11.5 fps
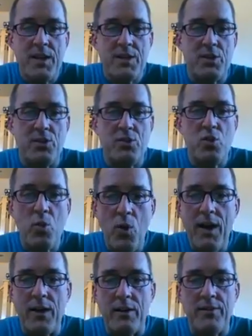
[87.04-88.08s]
So
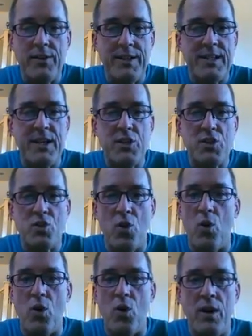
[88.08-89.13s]
12 is a
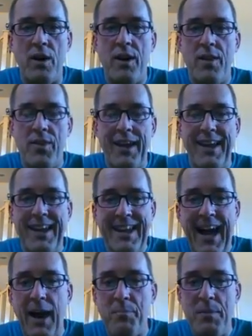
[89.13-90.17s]
score that
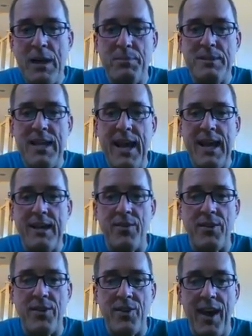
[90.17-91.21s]
cannot be obtained
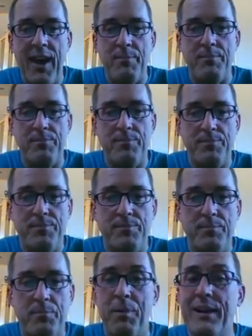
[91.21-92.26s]
in this game.
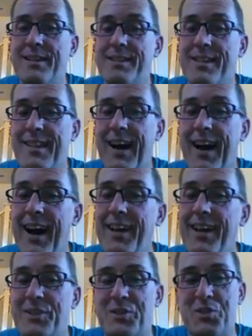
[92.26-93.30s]
But is it the
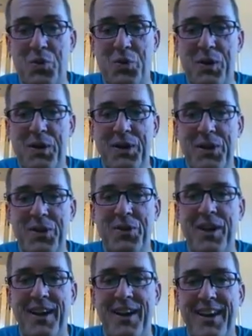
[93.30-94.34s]
highest score you
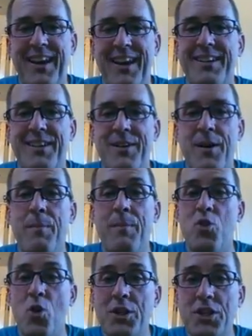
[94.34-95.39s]
cannot get?
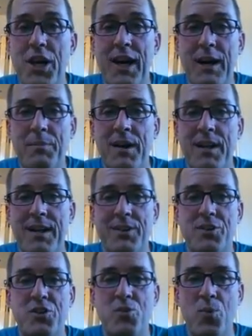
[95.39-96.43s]
Your job
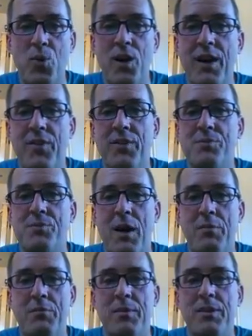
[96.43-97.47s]
is to work on this
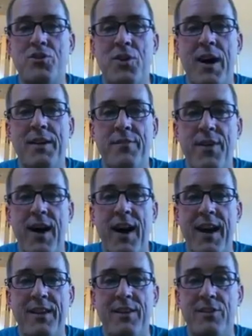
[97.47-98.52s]
problem and try to
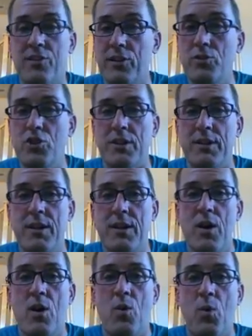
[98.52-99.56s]
find the solution.
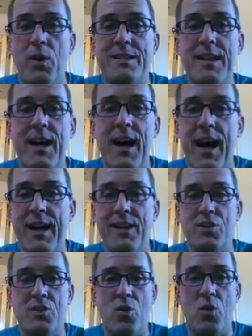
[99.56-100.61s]
What is the
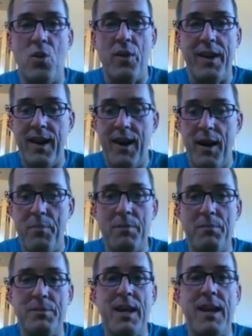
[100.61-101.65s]
highest score that cannot be
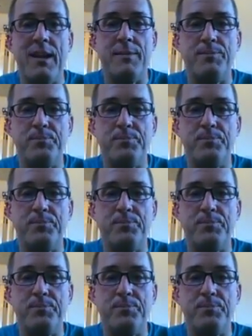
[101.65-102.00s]
obtained?